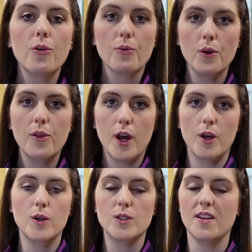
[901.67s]
through
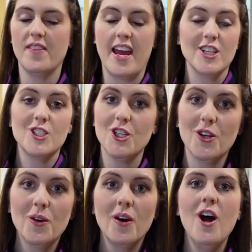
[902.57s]
those, if that is
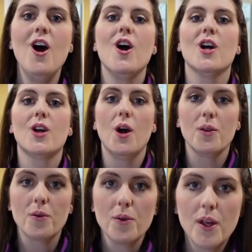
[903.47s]
you, go
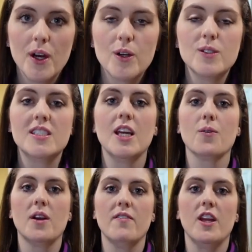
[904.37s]
through those, get
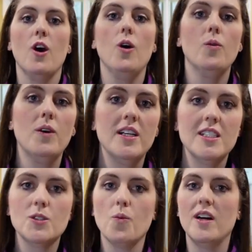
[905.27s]
rid of the old
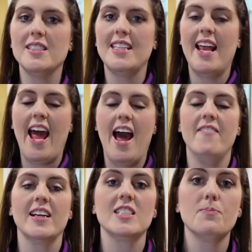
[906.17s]
ones that have
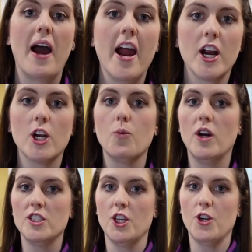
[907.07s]
expired,
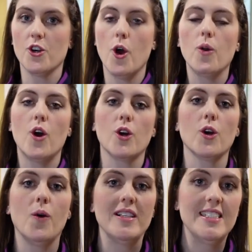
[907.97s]
ones that you're no longer
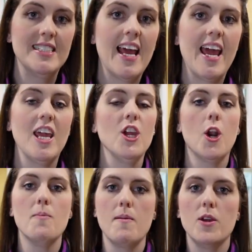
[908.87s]
going to take.
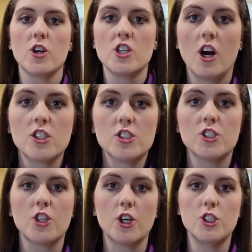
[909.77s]
Maybe your doctor
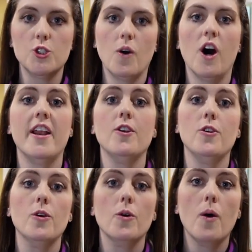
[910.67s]
started you on a
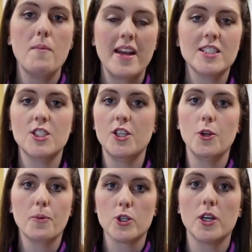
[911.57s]
new medicine, new
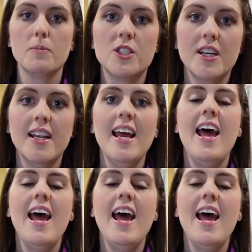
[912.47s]
prescription,